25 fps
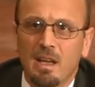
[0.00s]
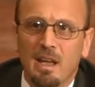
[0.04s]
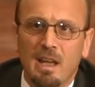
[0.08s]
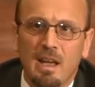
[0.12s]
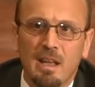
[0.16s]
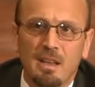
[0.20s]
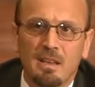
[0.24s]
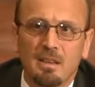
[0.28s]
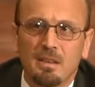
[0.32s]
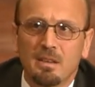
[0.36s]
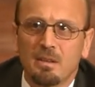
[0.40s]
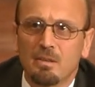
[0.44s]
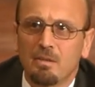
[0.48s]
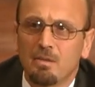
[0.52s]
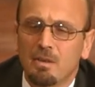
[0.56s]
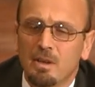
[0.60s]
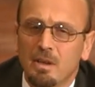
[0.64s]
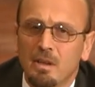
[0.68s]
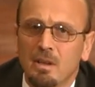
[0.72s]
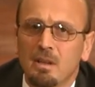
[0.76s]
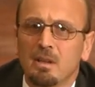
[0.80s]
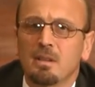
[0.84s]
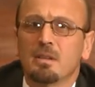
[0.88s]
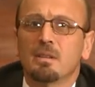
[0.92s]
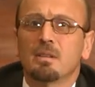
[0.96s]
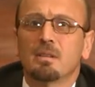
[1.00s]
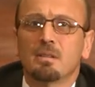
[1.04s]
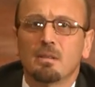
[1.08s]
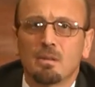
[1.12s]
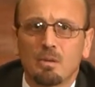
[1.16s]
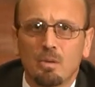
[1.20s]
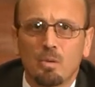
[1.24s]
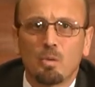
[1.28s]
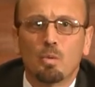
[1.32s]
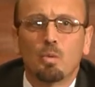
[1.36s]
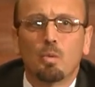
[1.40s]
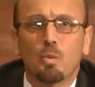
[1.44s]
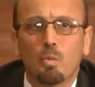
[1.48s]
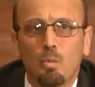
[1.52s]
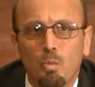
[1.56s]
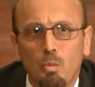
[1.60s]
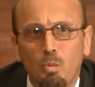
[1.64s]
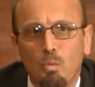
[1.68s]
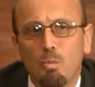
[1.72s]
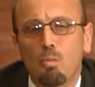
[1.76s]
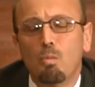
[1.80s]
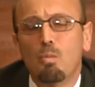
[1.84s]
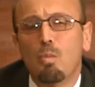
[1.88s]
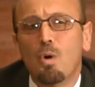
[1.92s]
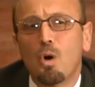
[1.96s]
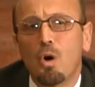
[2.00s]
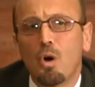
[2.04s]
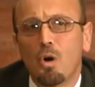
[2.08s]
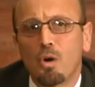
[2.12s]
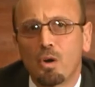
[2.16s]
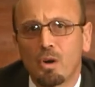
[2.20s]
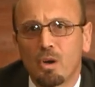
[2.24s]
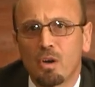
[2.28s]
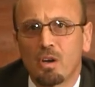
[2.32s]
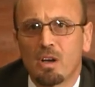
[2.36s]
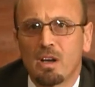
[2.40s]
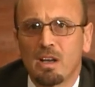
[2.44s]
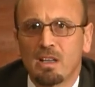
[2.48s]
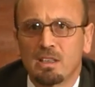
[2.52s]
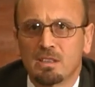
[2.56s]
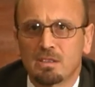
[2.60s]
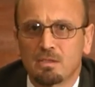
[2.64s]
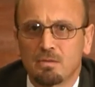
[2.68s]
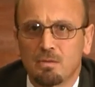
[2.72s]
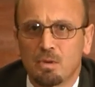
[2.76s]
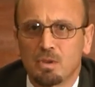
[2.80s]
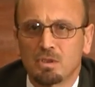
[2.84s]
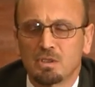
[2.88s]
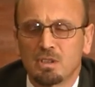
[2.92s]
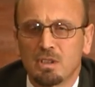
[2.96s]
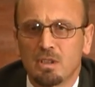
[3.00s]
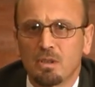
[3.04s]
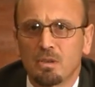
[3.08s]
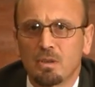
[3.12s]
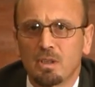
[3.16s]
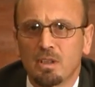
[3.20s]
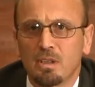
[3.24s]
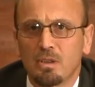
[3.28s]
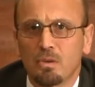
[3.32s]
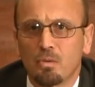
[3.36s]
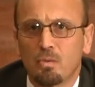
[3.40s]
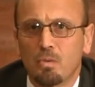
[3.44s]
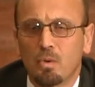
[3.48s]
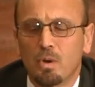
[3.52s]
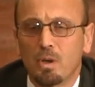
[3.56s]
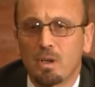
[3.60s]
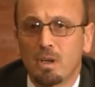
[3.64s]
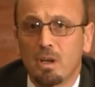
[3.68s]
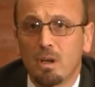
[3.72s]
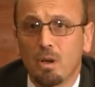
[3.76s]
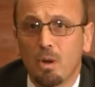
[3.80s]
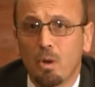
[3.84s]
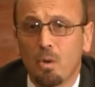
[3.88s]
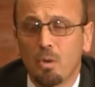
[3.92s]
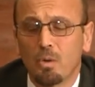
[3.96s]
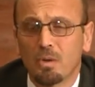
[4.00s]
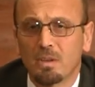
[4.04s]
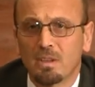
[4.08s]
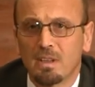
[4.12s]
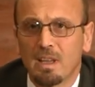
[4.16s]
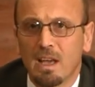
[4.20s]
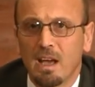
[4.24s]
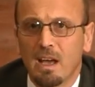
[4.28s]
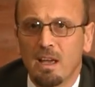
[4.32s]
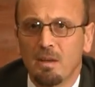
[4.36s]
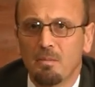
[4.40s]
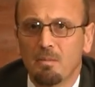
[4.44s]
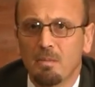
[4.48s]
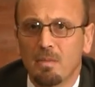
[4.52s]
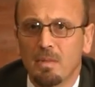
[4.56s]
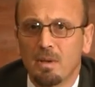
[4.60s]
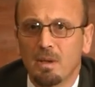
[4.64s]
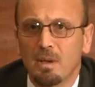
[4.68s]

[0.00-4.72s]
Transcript: and the world more or less was looking for a long time.